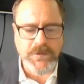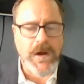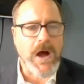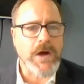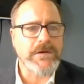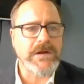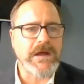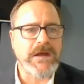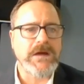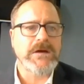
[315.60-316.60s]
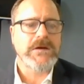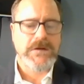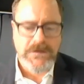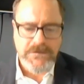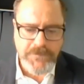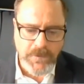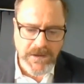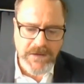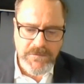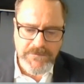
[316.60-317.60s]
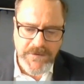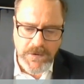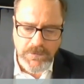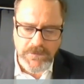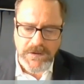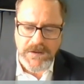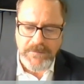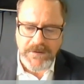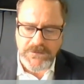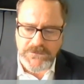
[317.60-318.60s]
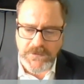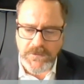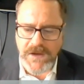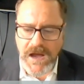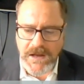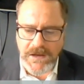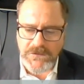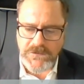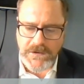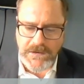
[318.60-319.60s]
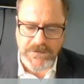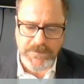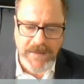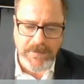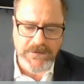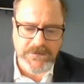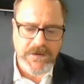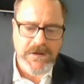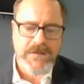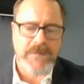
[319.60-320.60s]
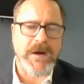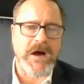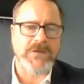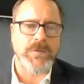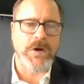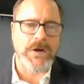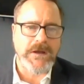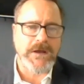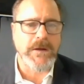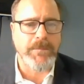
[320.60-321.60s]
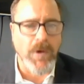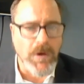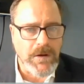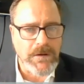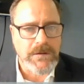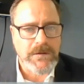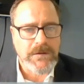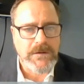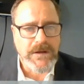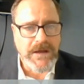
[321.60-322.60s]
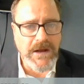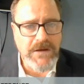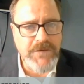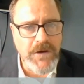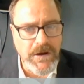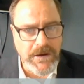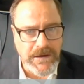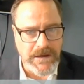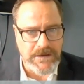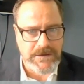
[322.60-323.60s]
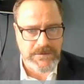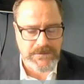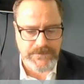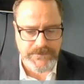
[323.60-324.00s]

which were only fully revealed because 2 Guardian journalists published the password in a book, inadvertently.